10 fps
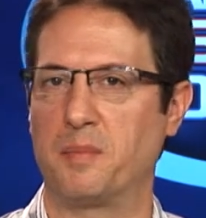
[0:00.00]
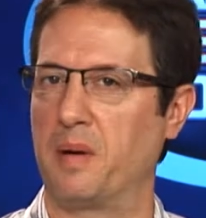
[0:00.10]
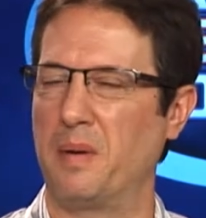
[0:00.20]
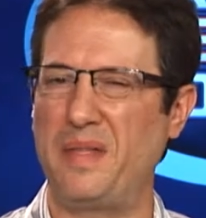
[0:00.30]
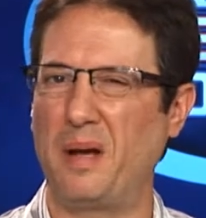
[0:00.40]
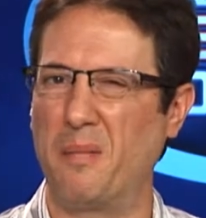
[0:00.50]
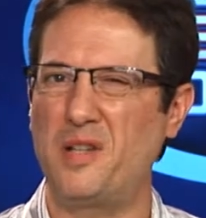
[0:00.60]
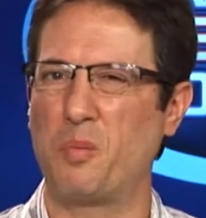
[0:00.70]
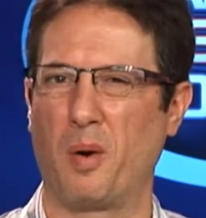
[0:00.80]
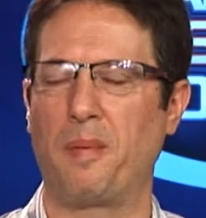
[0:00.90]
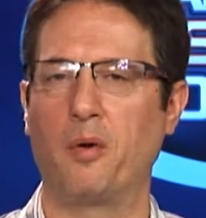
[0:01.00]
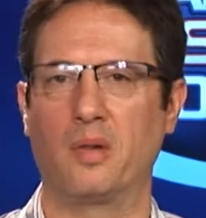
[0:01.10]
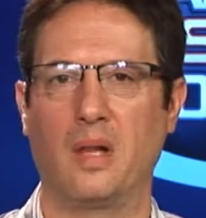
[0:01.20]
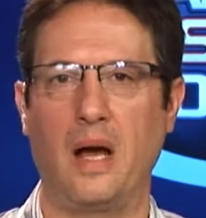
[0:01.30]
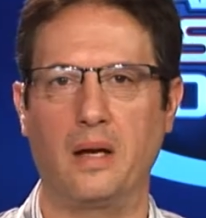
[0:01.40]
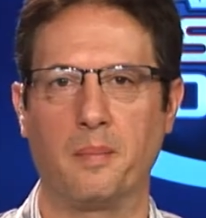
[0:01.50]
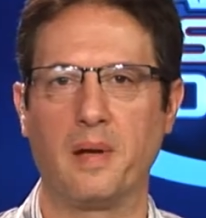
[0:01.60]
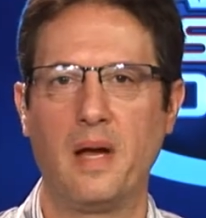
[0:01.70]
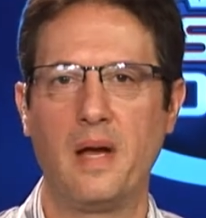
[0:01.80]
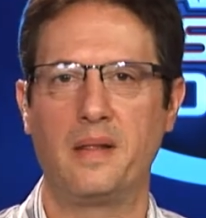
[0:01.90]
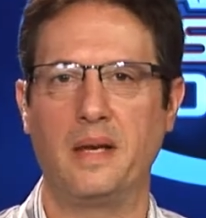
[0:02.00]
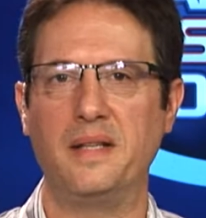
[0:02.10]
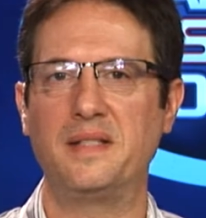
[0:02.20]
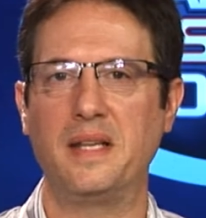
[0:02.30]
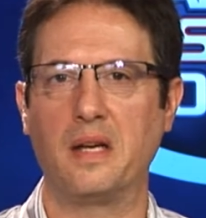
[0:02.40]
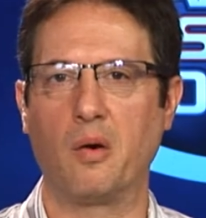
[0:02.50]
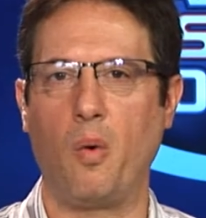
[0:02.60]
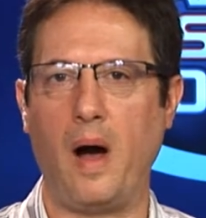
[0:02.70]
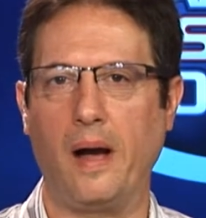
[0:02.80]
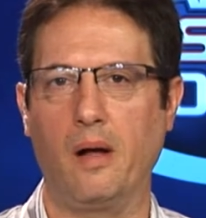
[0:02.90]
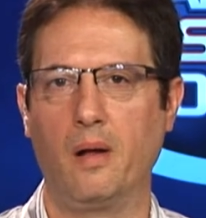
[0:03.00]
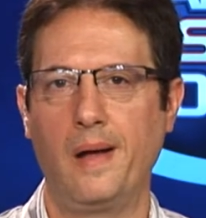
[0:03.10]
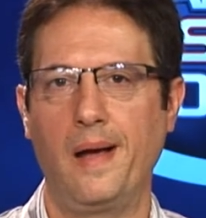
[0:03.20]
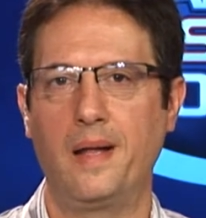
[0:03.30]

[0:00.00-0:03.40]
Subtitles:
but I think a much more potent lineup than he's seen in a while.